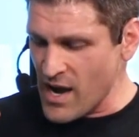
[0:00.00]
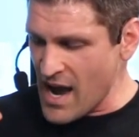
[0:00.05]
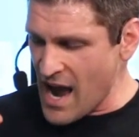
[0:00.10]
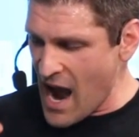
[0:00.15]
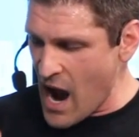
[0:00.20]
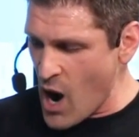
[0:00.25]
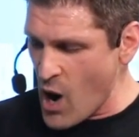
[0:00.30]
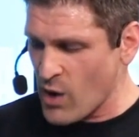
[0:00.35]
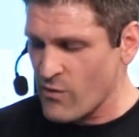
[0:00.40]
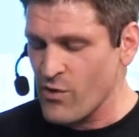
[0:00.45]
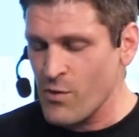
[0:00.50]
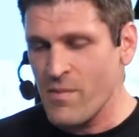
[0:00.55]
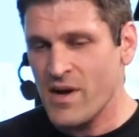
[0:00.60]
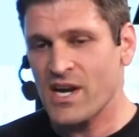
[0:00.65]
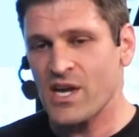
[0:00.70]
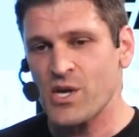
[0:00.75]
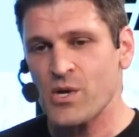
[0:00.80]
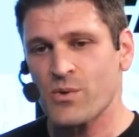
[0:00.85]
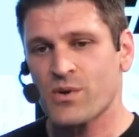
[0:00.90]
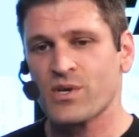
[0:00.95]
However
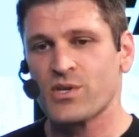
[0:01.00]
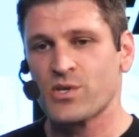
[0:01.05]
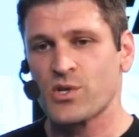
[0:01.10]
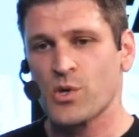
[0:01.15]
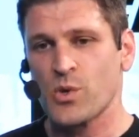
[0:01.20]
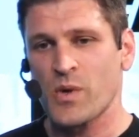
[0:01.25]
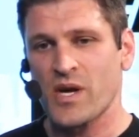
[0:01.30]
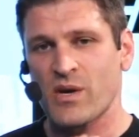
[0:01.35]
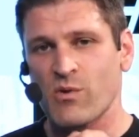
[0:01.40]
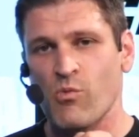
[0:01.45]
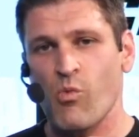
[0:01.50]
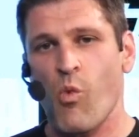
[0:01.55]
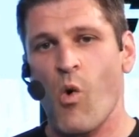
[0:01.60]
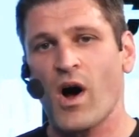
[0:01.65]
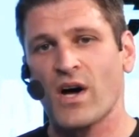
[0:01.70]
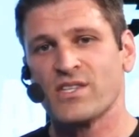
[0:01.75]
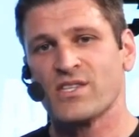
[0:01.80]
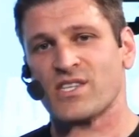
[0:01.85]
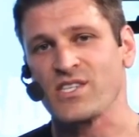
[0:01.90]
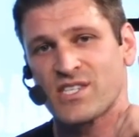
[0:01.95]
many you can do in
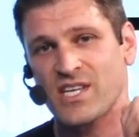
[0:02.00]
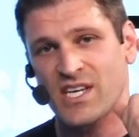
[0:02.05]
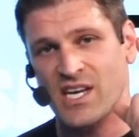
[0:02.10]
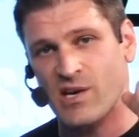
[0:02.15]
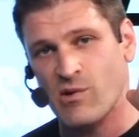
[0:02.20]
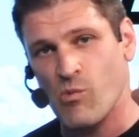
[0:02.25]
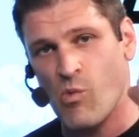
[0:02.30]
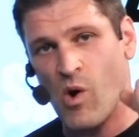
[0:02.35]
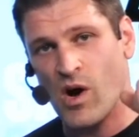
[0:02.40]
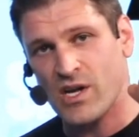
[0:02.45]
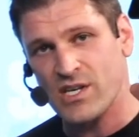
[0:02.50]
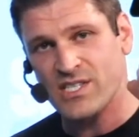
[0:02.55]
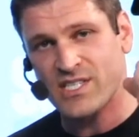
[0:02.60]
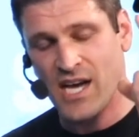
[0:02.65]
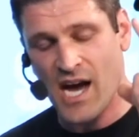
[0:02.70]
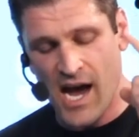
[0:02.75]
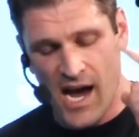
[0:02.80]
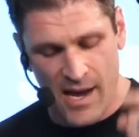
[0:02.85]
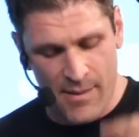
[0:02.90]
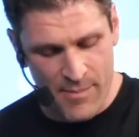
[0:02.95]
one sitting, one
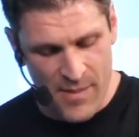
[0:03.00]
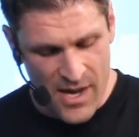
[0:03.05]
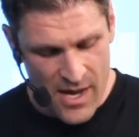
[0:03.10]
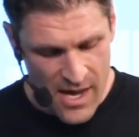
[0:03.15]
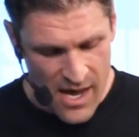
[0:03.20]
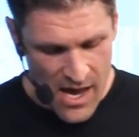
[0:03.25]
time.